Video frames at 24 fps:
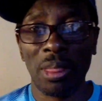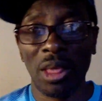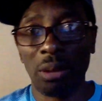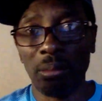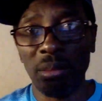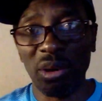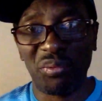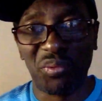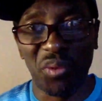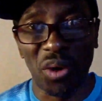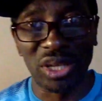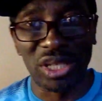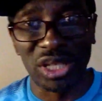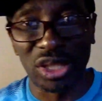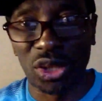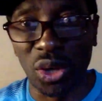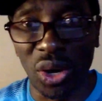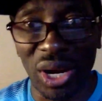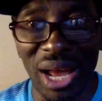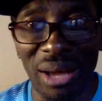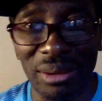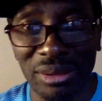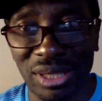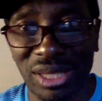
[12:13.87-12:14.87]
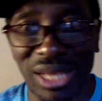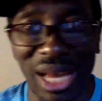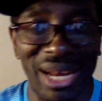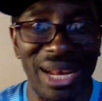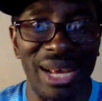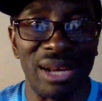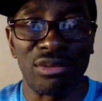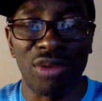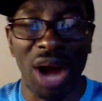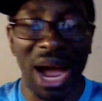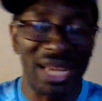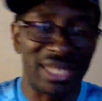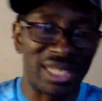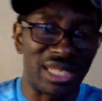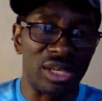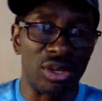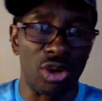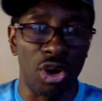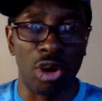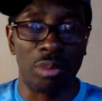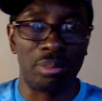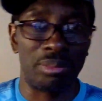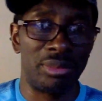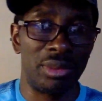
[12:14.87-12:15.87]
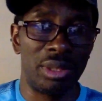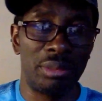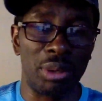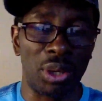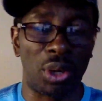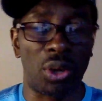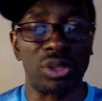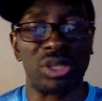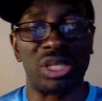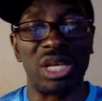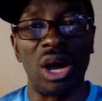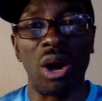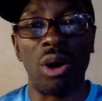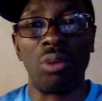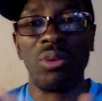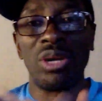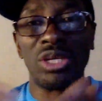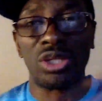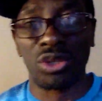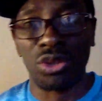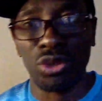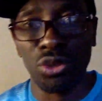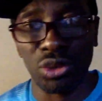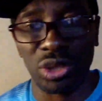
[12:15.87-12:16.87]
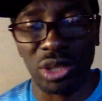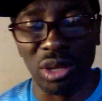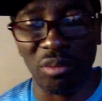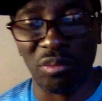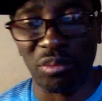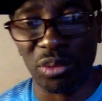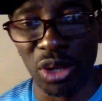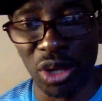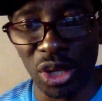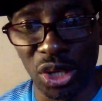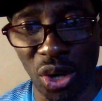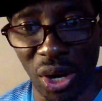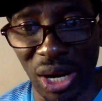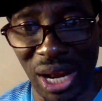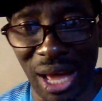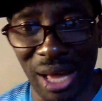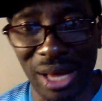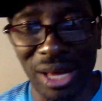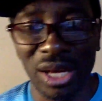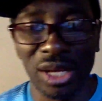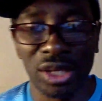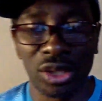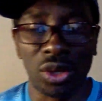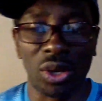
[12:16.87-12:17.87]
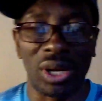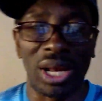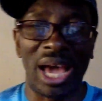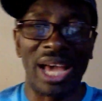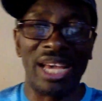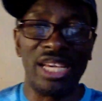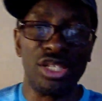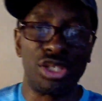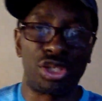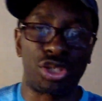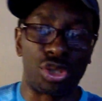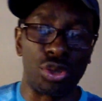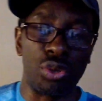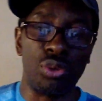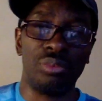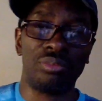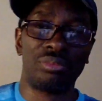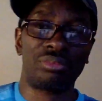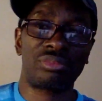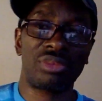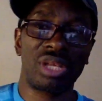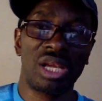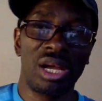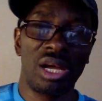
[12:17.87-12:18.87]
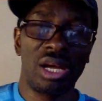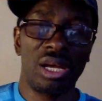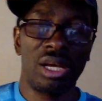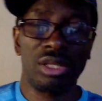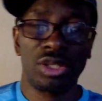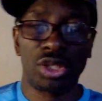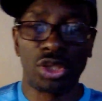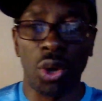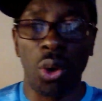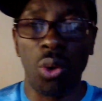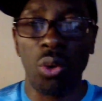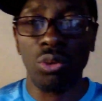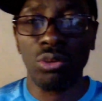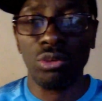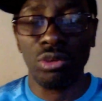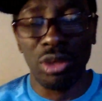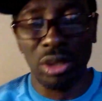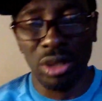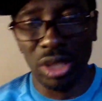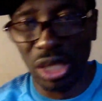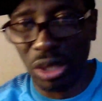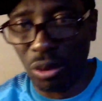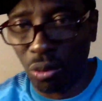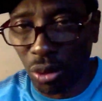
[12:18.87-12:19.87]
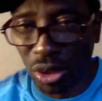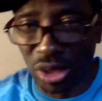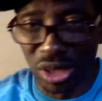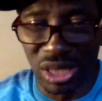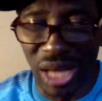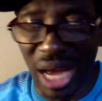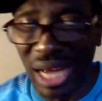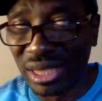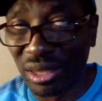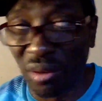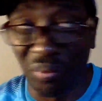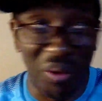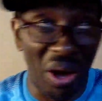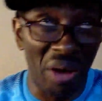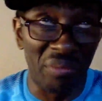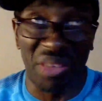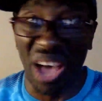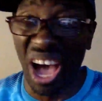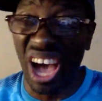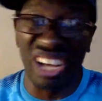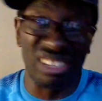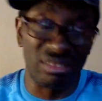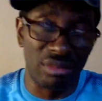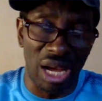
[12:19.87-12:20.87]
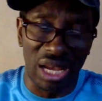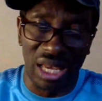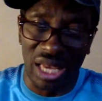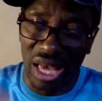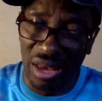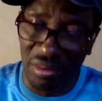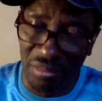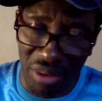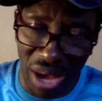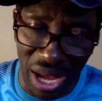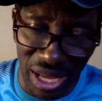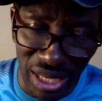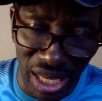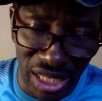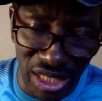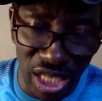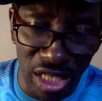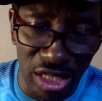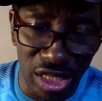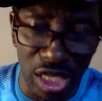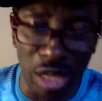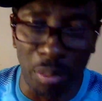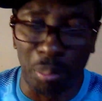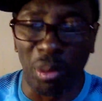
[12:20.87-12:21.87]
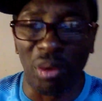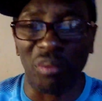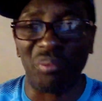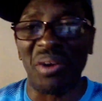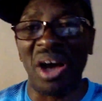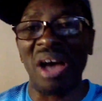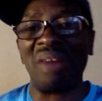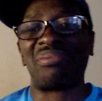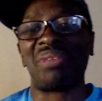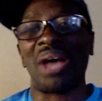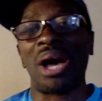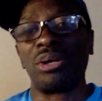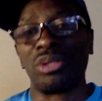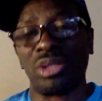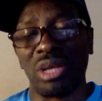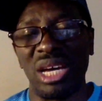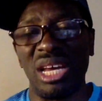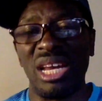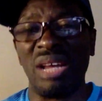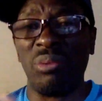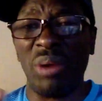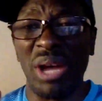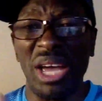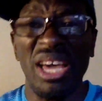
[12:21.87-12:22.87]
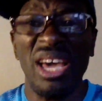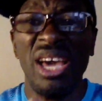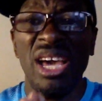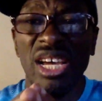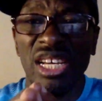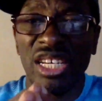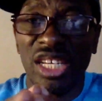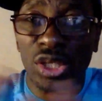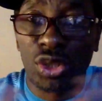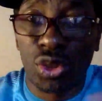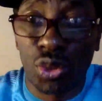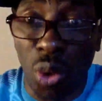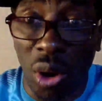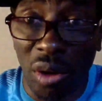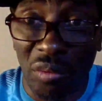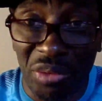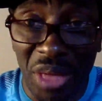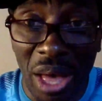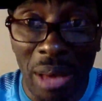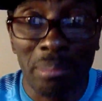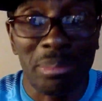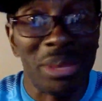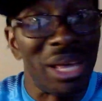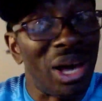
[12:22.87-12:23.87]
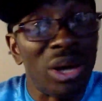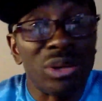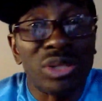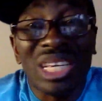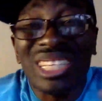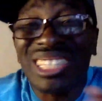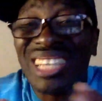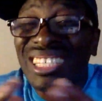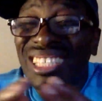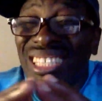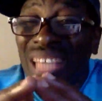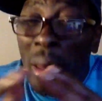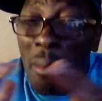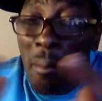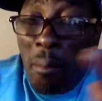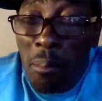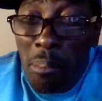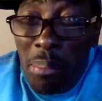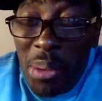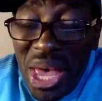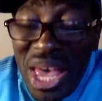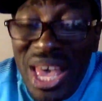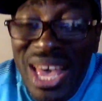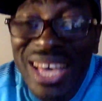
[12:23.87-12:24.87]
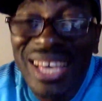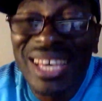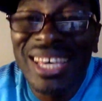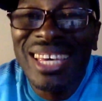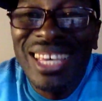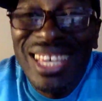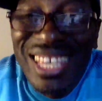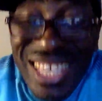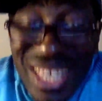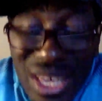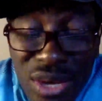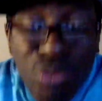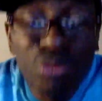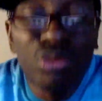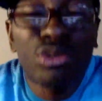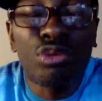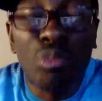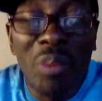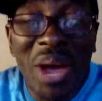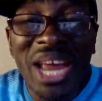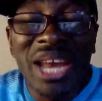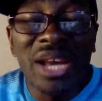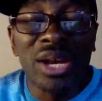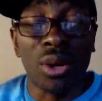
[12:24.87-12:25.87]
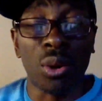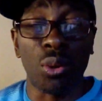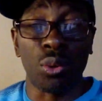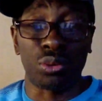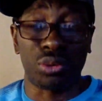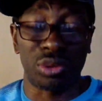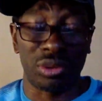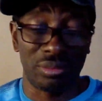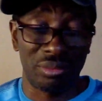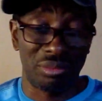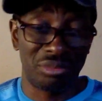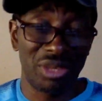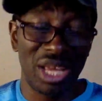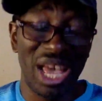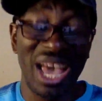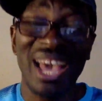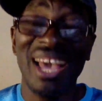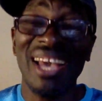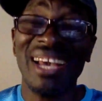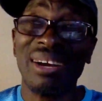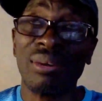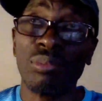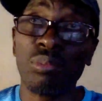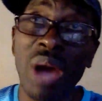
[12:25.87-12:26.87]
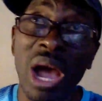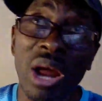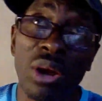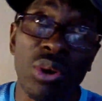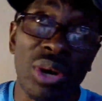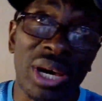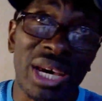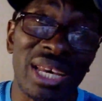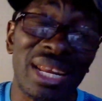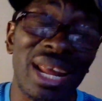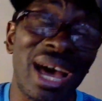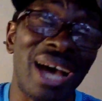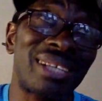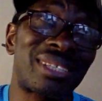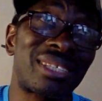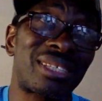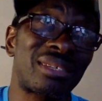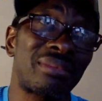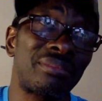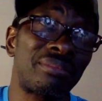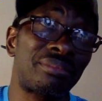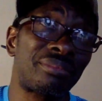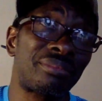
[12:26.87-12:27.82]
before the dollar started rising up, because they always use the dollar issue. So it was 95. I gave, there's a tip of 5,000. Anyway, the two of them, because it's a big, huge window. We're looking at